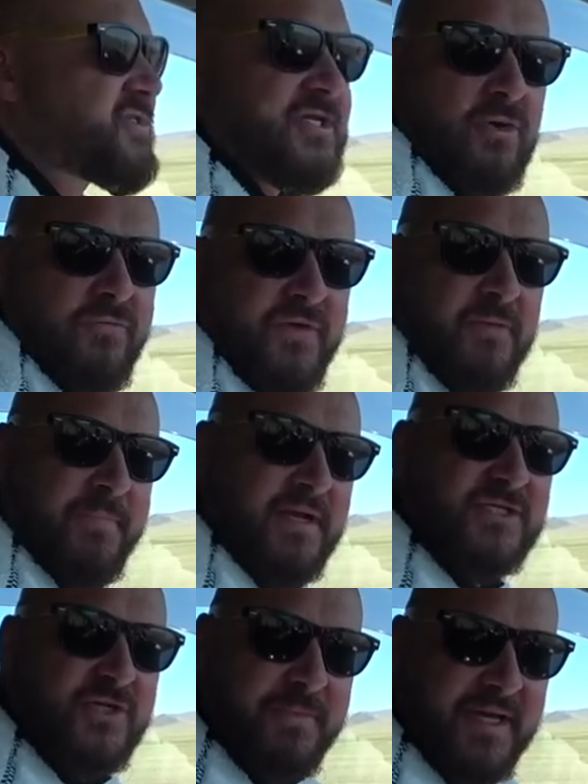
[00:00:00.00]
Soviet
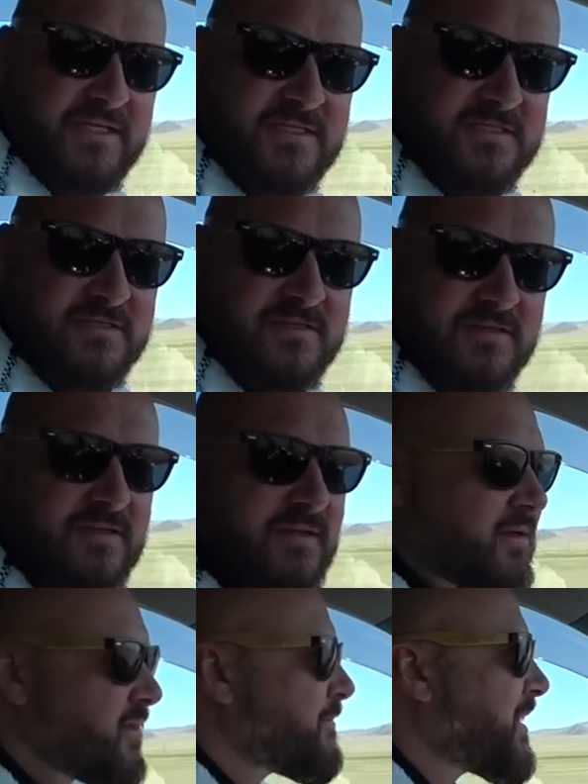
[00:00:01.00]
military base,
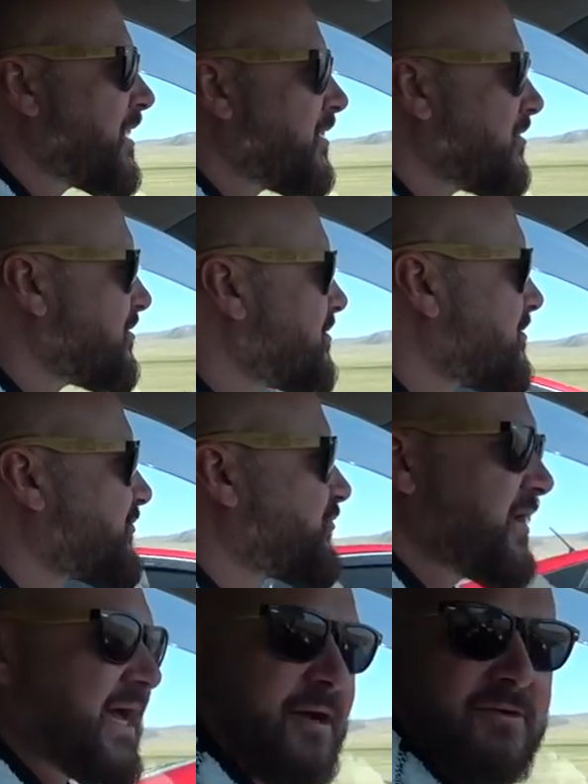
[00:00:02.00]
about
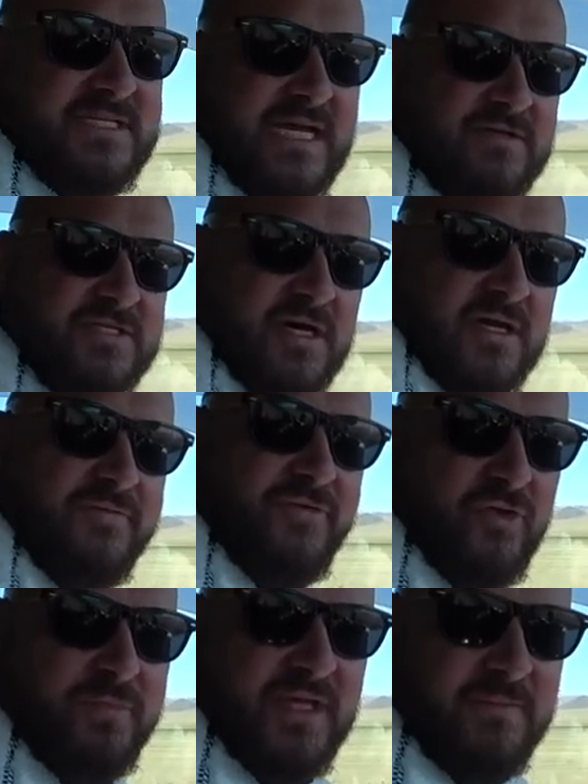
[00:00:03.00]
three hours outside of
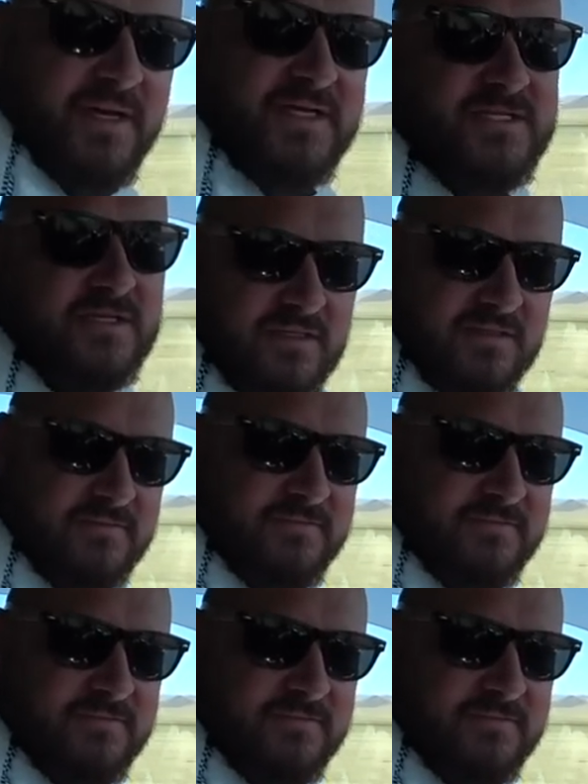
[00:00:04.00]
UB, basically.